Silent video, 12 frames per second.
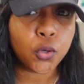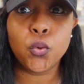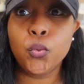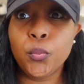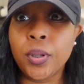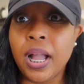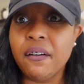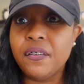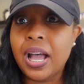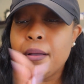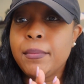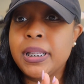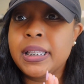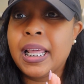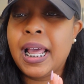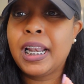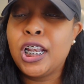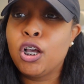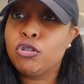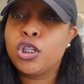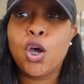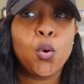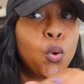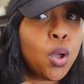oh, got 5 minutes to get out the door,
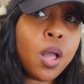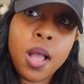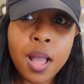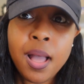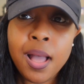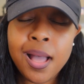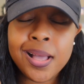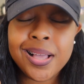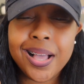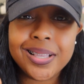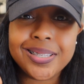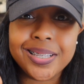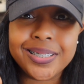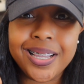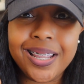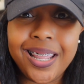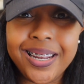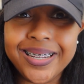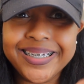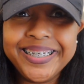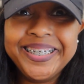so I'll talk to y'all later.